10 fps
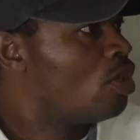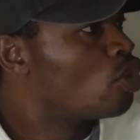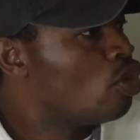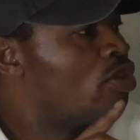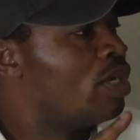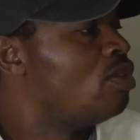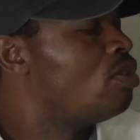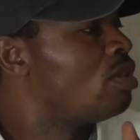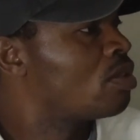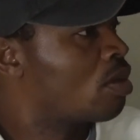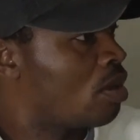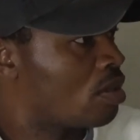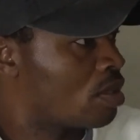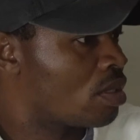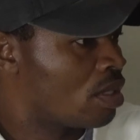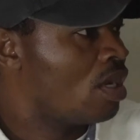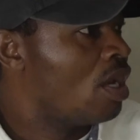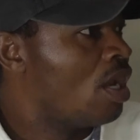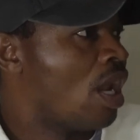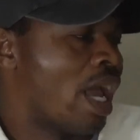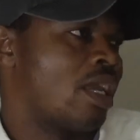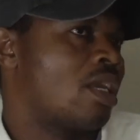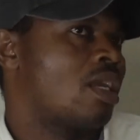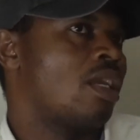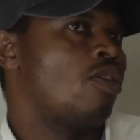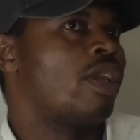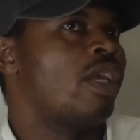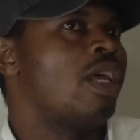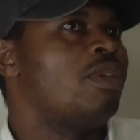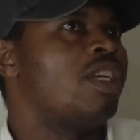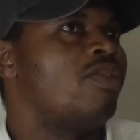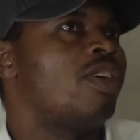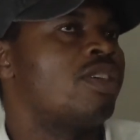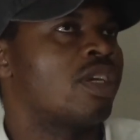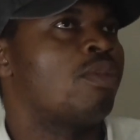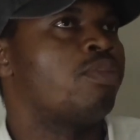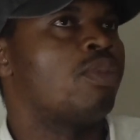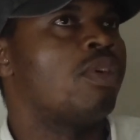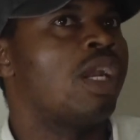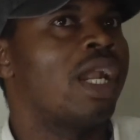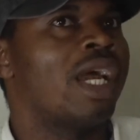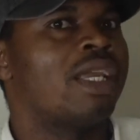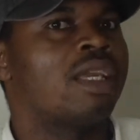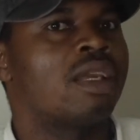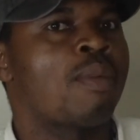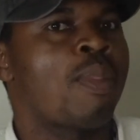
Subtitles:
So it reduces cost. Like, okay, let me give you an example. Like